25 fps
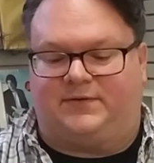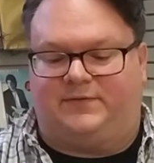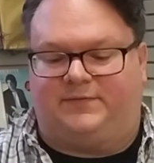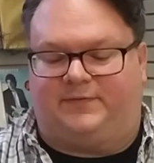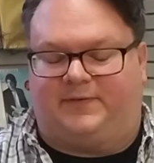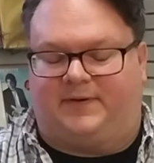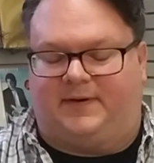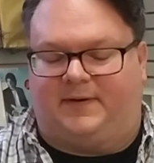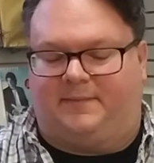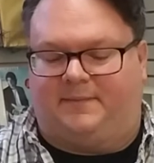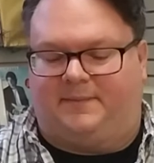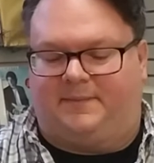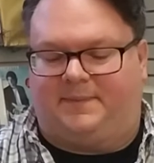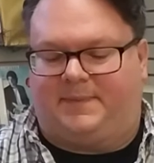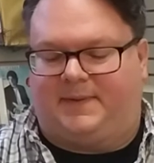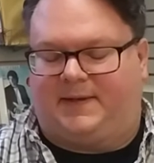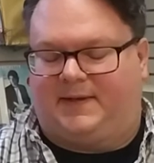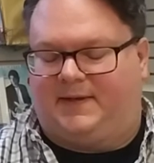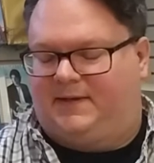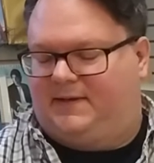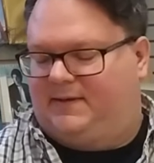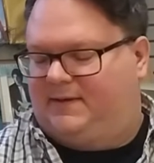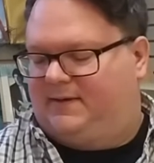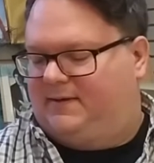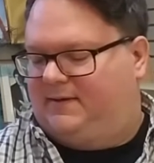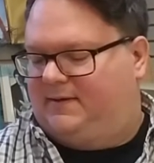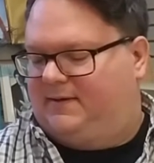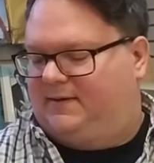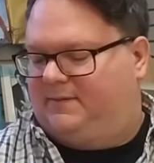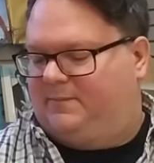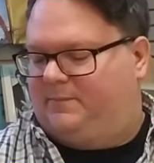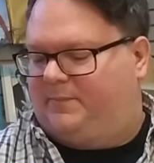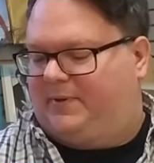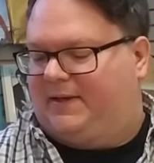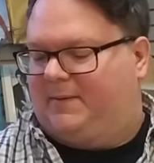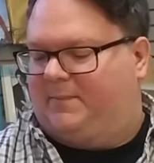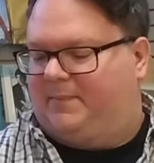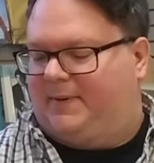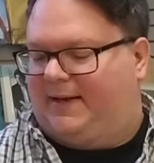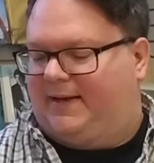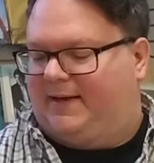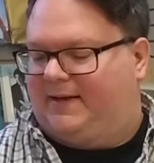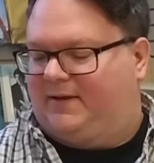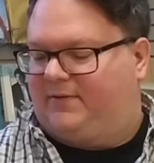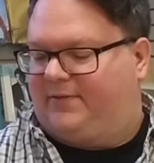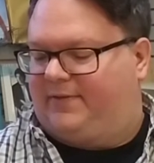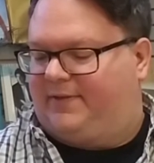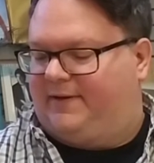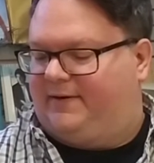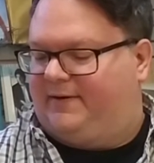from Big Bang
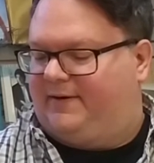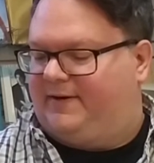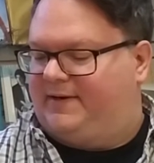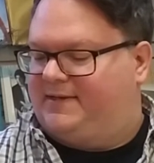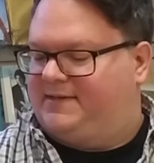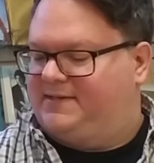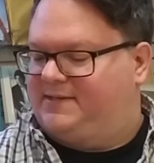Theory.